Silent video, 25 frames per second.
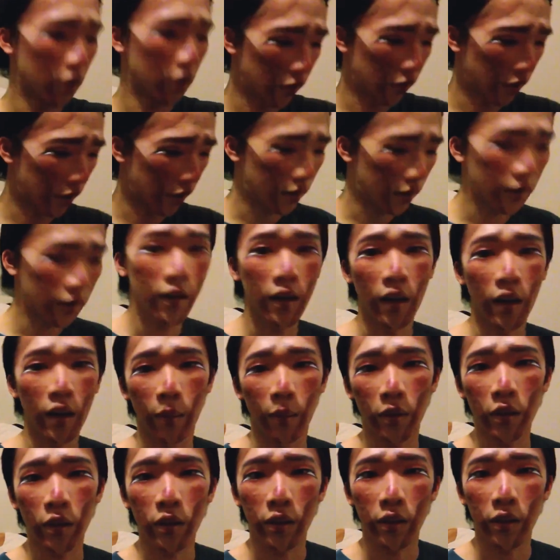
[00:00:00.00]
Okay,
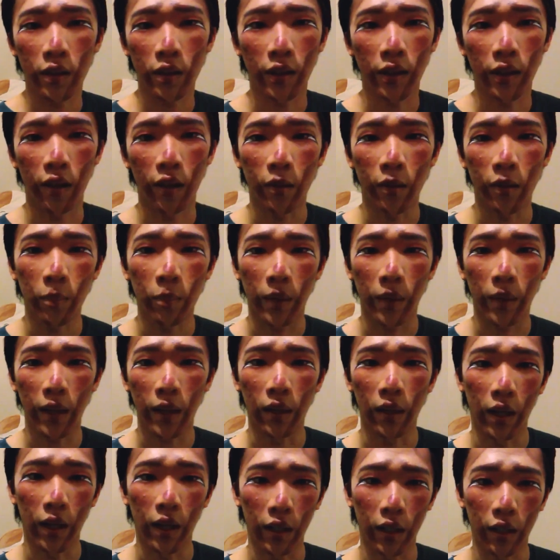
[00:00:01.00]
I'm going to clean that up
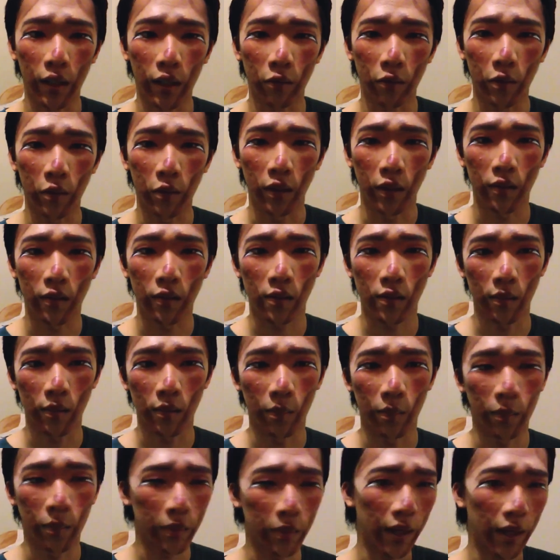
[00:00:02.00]
by lining it with
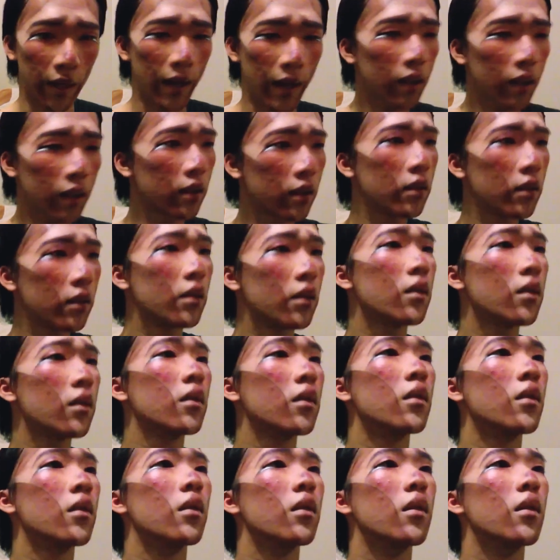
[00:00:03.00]
some black,
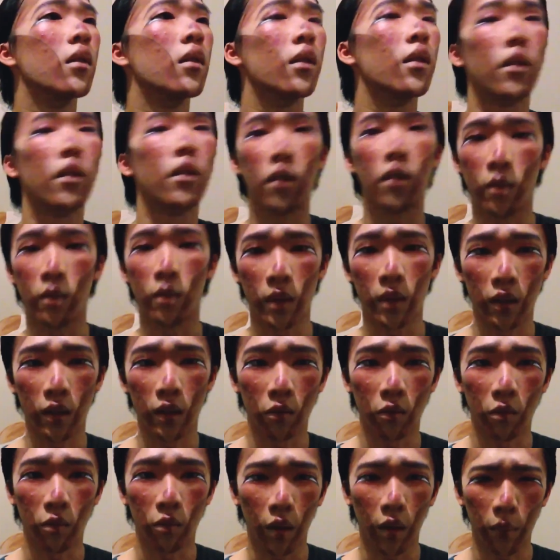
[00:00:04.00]
and I'll
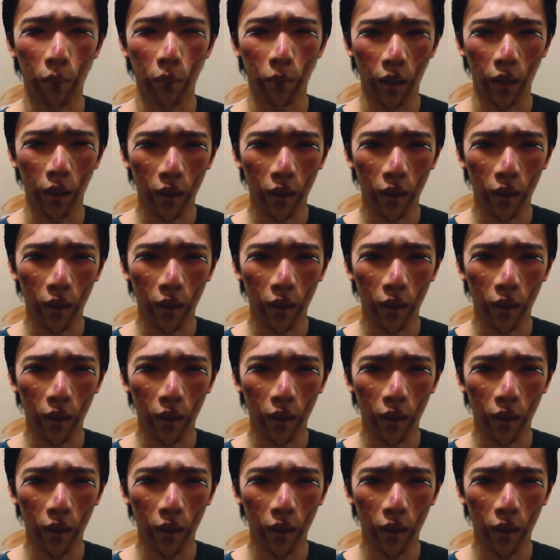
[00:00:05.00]
be right